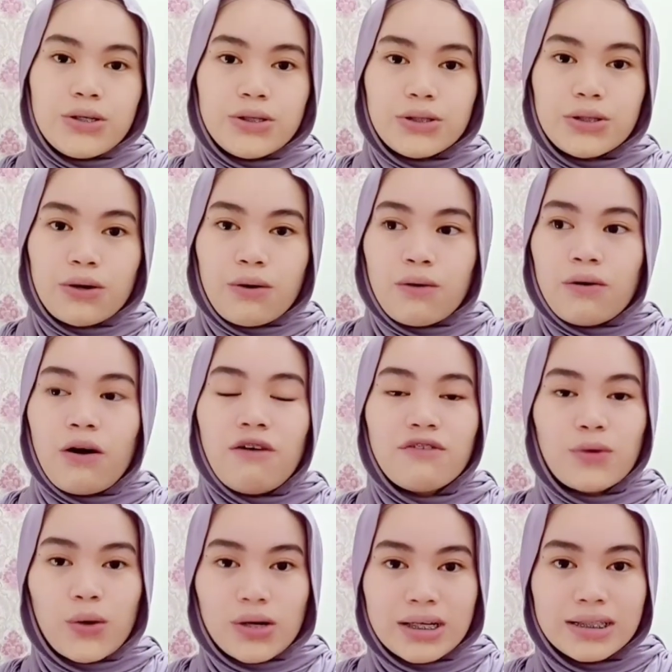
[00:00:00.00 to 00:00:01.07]
So of
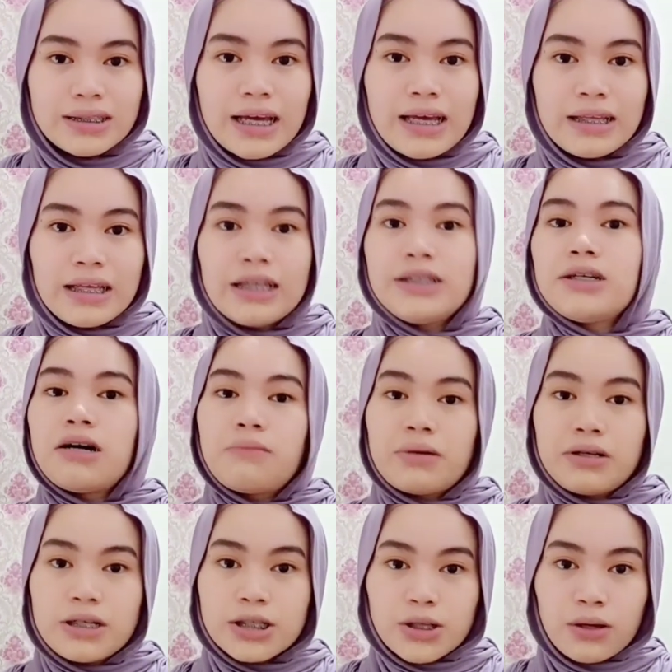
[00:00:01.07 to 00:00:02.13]
course they need our
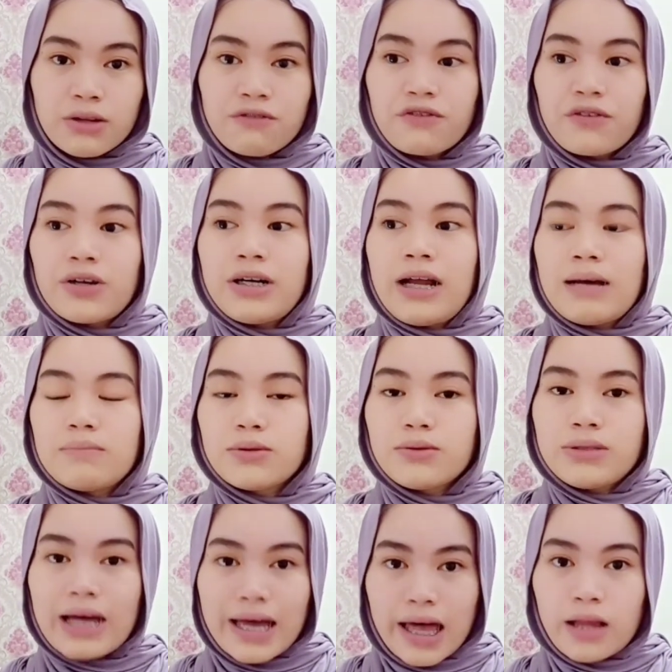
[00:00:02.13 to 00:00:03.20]
result for them to
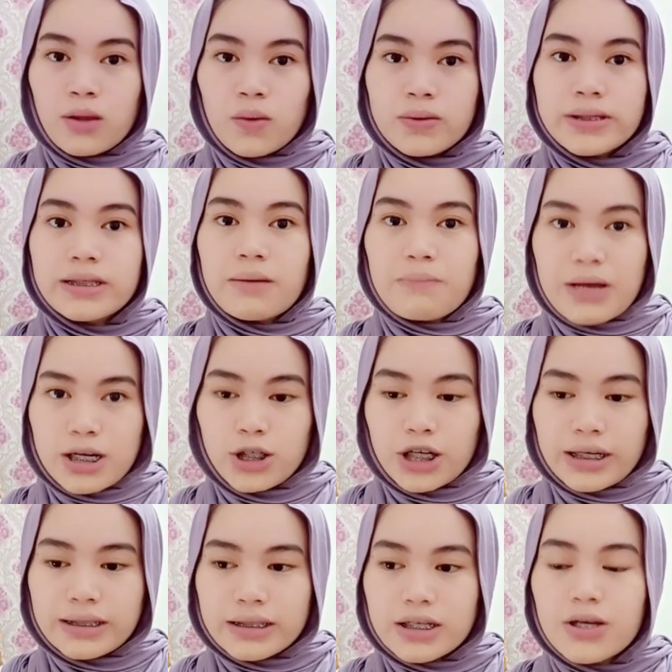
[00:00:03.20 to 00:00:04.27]
diagnose the
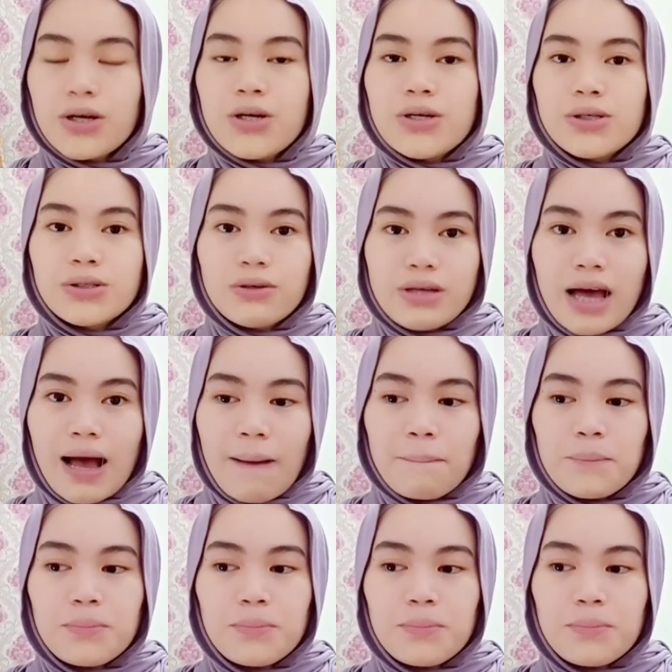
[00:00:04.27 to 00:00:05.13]
patient. So yeah.